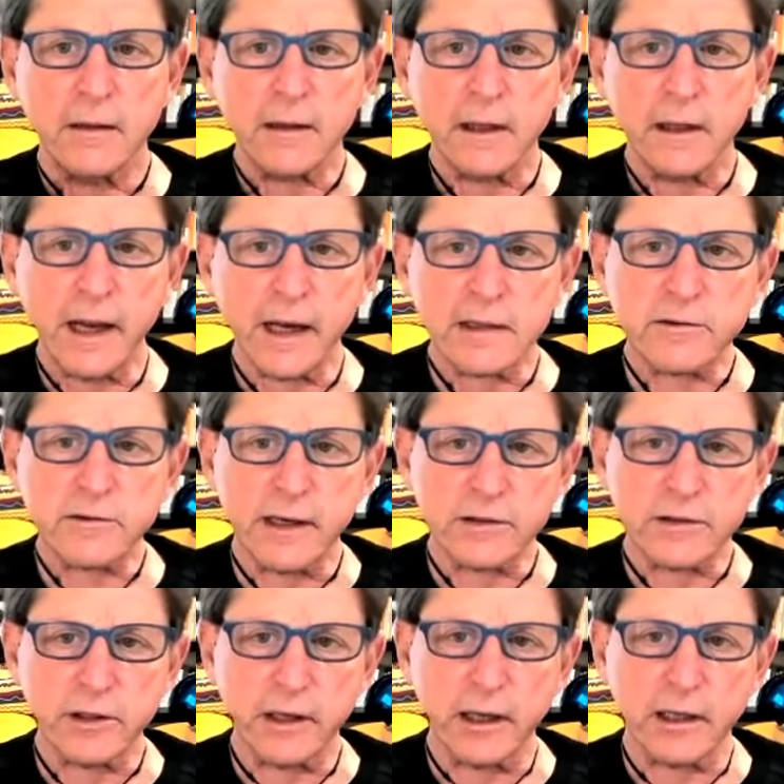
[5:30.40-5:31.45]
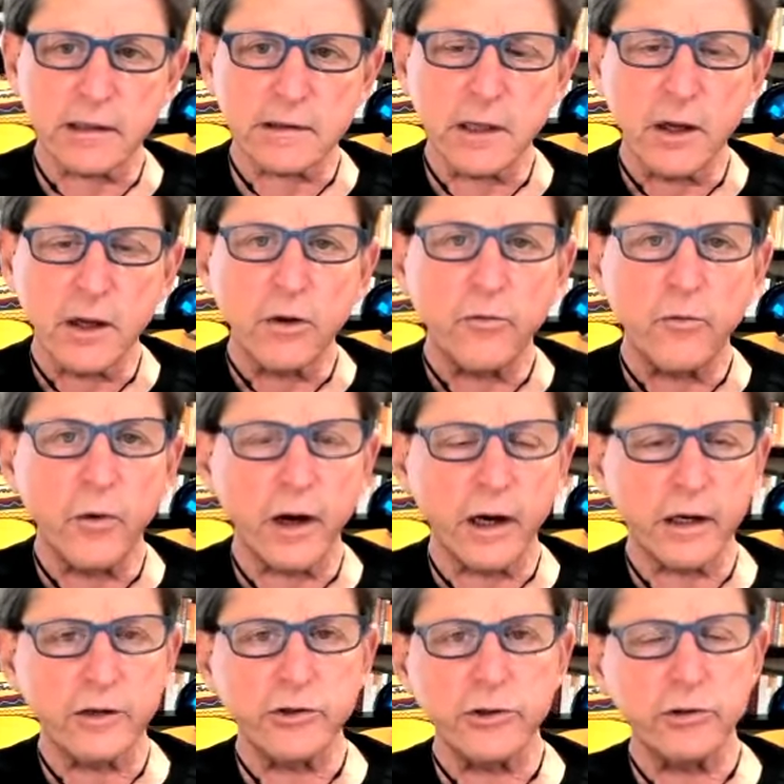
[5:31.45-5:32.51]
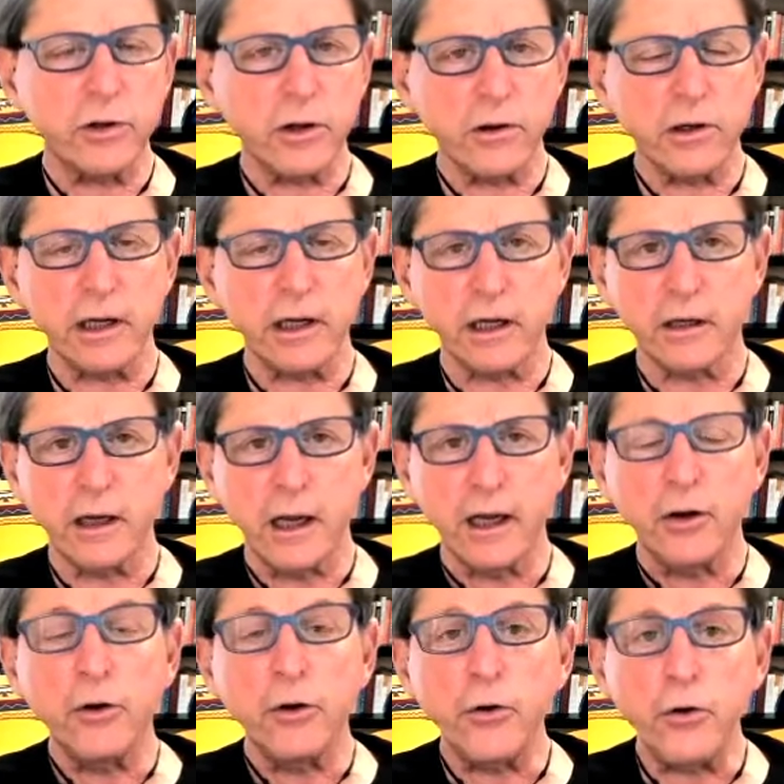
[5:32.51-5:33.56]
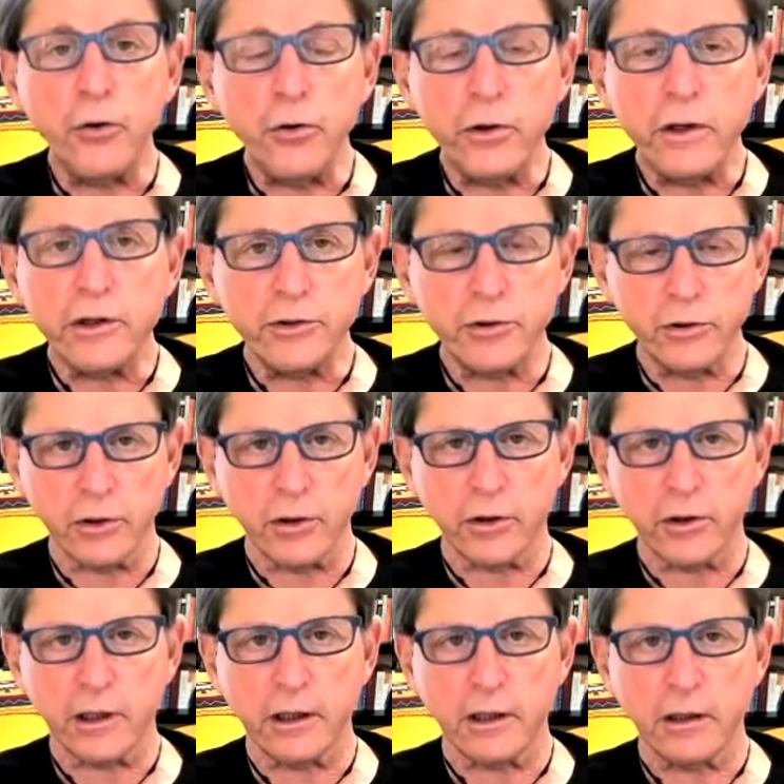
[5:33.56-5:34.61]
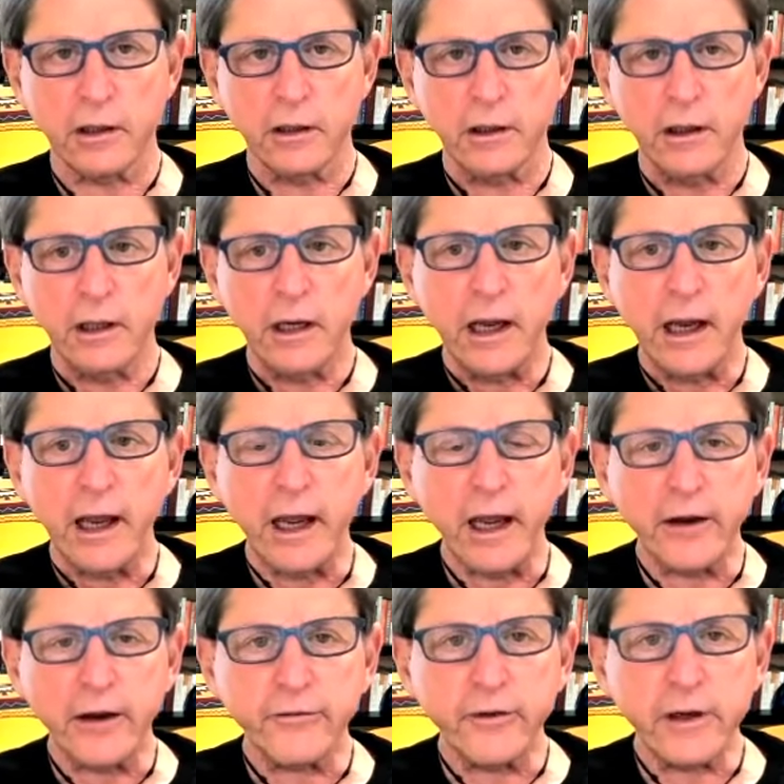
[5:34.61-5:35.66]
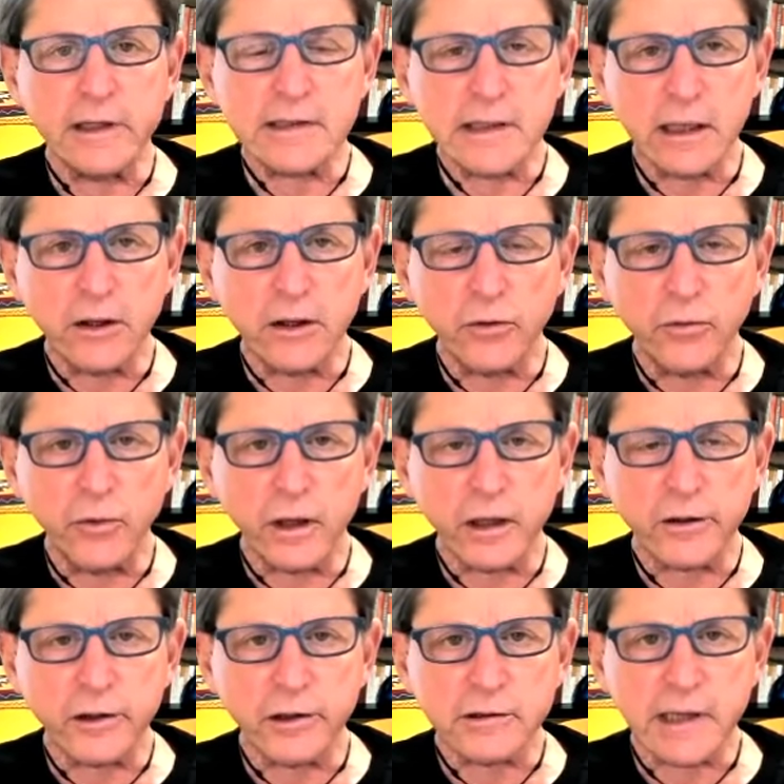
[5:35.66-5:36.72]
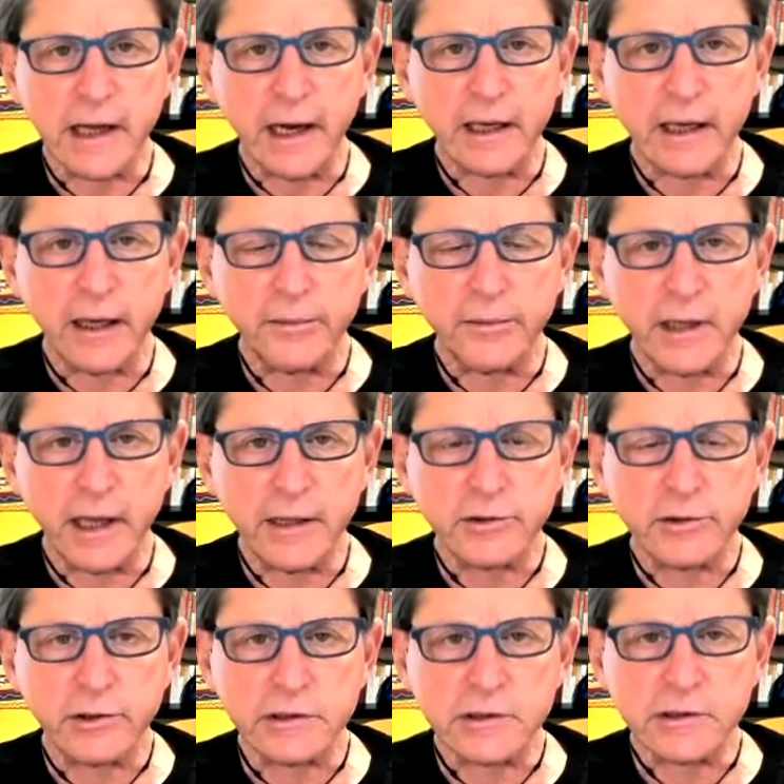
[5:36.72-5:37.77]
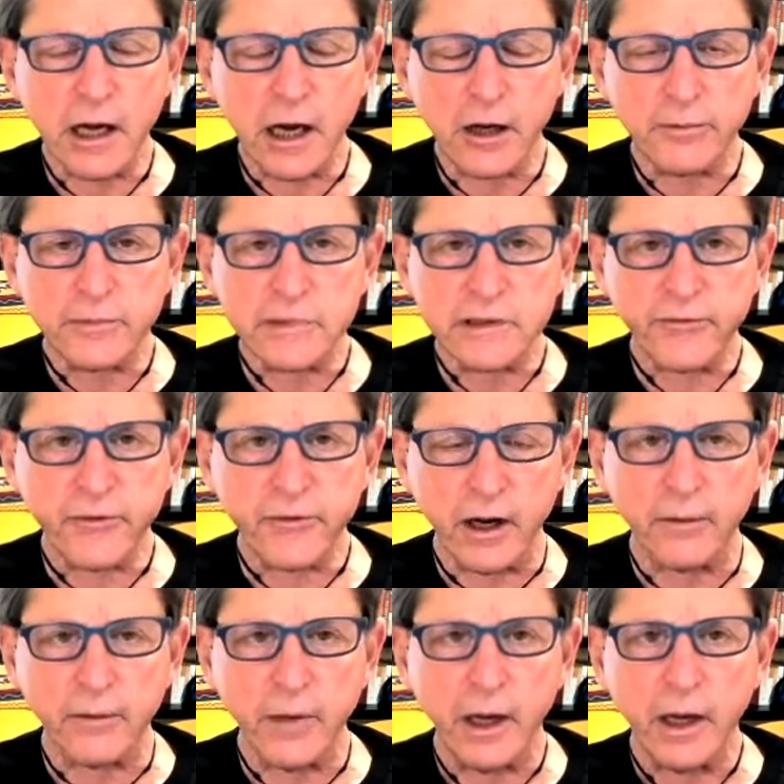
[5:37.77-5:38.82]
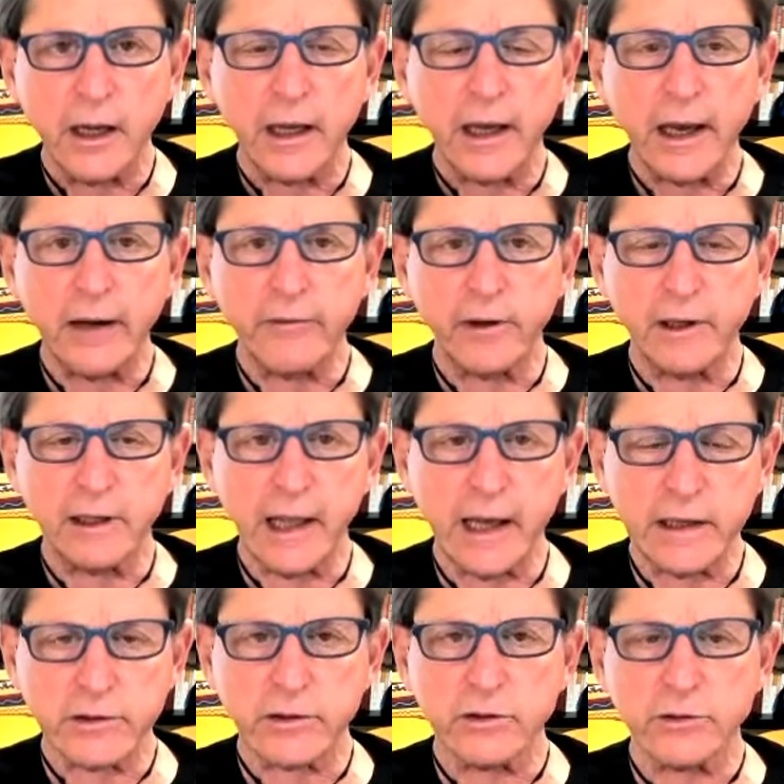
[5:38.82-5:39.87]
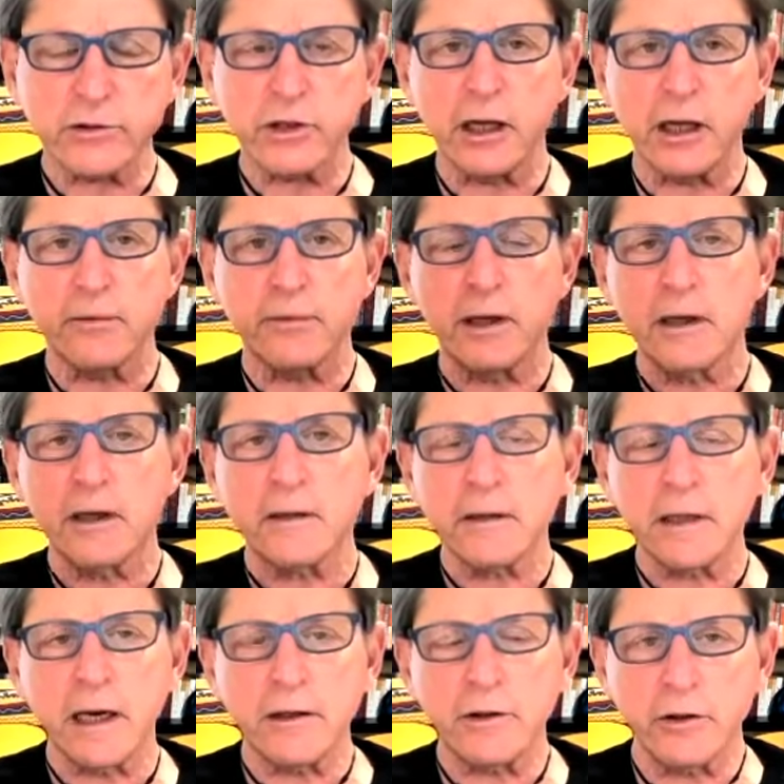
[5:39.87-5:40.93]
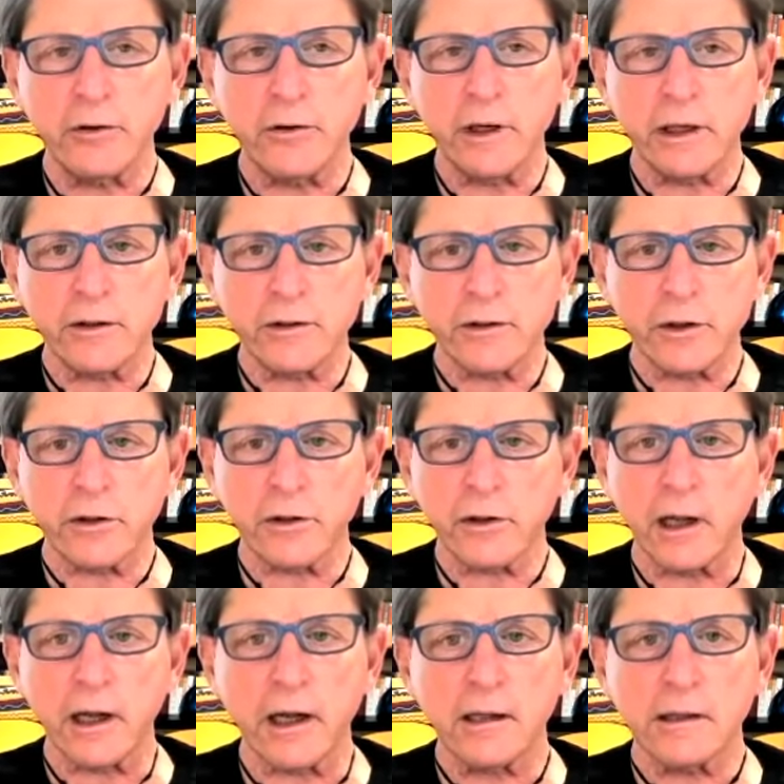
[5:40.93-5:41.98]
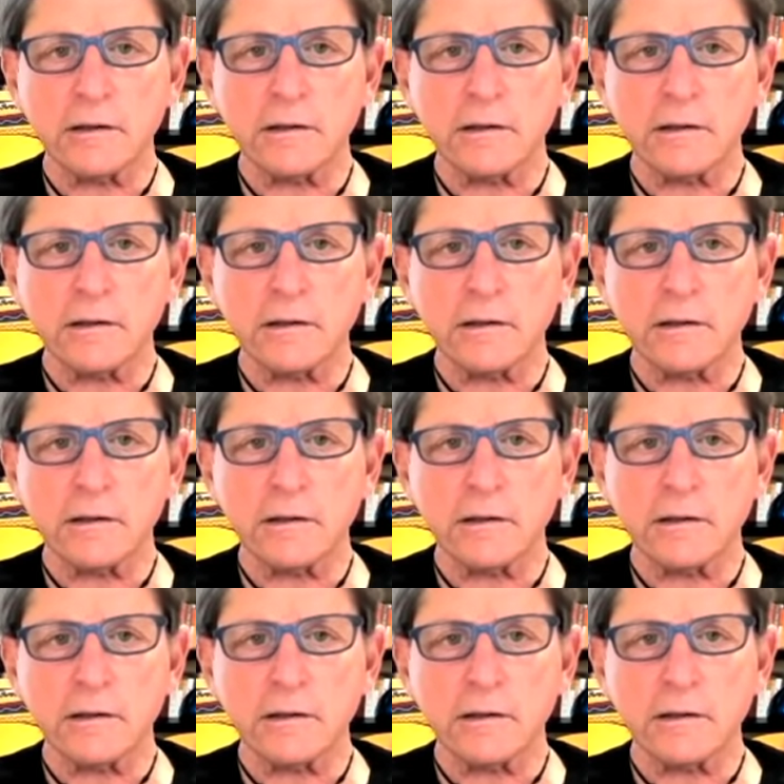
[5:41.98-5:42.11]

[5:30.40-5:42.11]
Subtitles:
The next question is, where did you learn it? Who did you learn it? Every single one of those adaptations comes from a relationship that you internalize.